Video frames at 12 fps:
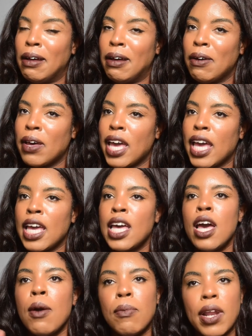Okay.
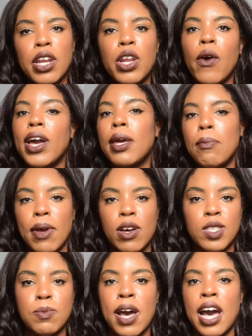But I know I can
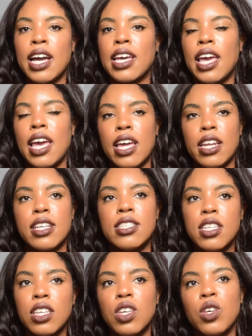bounce back and
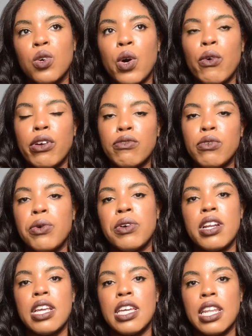continue going
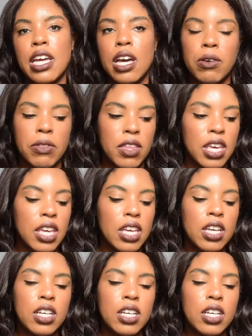forward eating healthy.